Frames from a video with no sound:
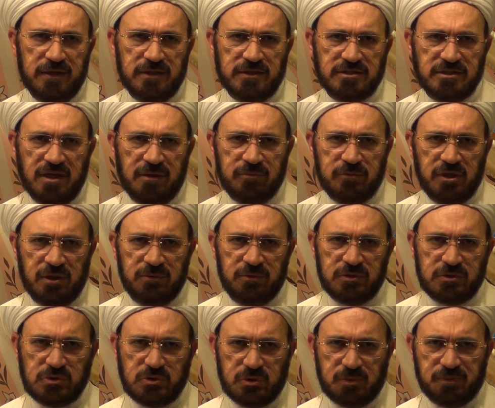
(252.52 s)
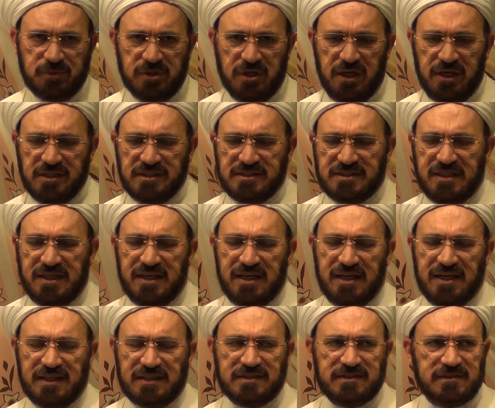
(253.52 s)
Sometimes you're surprised
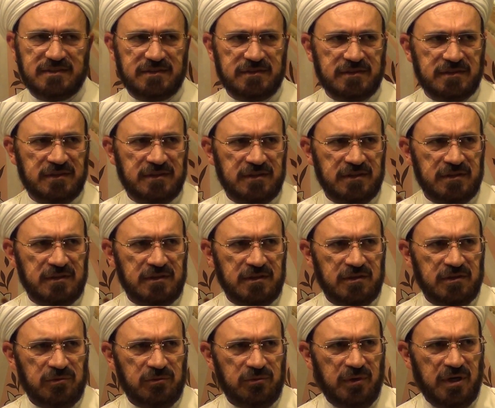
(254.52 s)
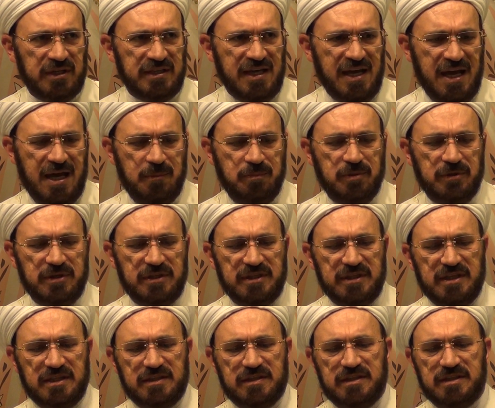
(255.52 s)
that what happened,
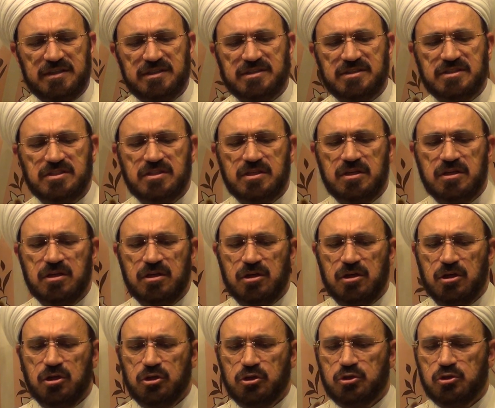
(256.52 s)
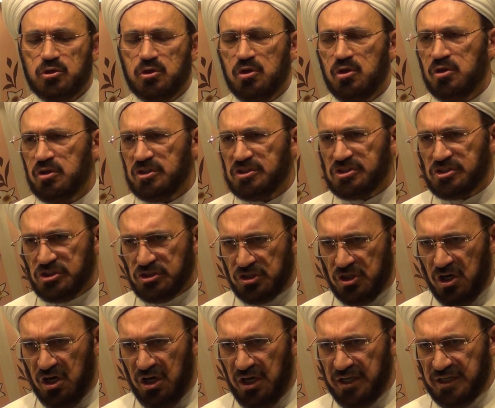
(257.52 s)
that these drone
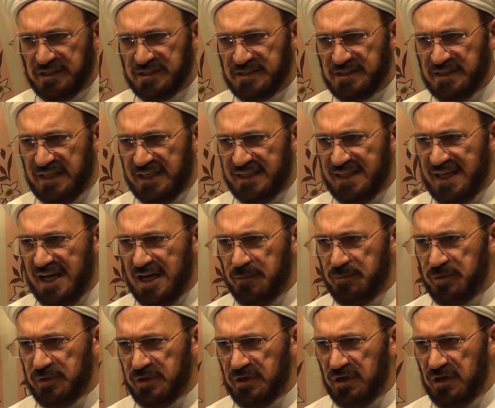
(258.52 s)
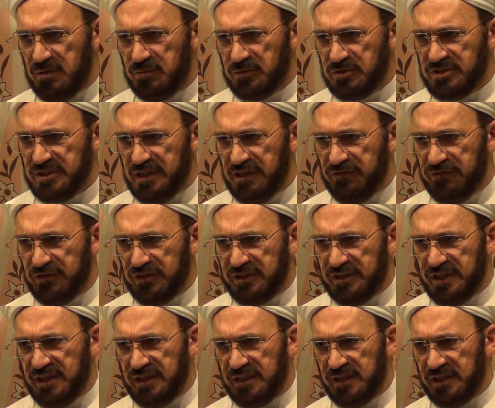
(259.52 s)
strikes that happen almost every
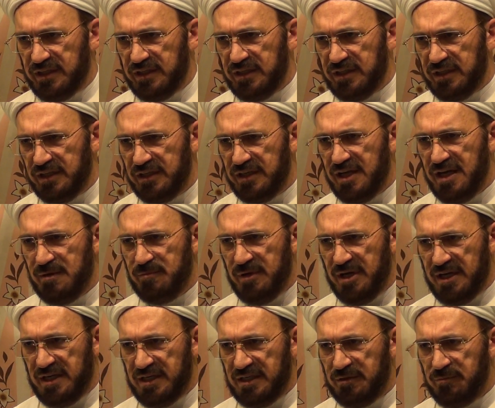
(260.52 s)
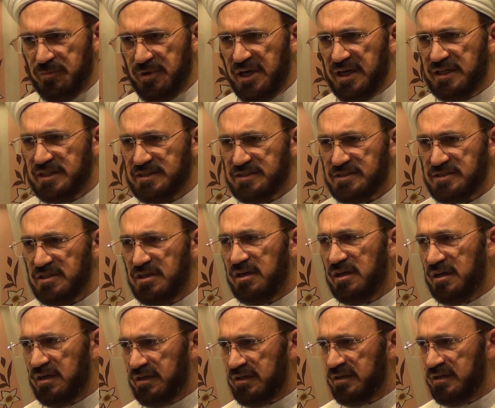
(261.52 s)
day in, in Yemen and
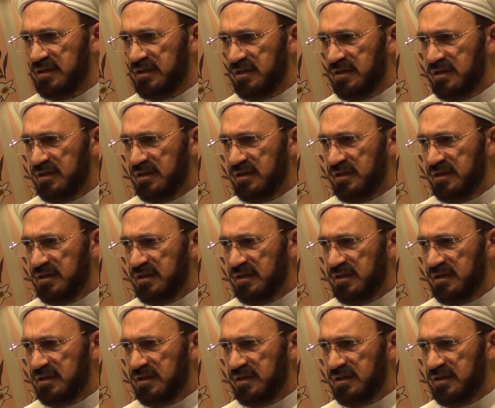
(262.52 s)
Pakistan,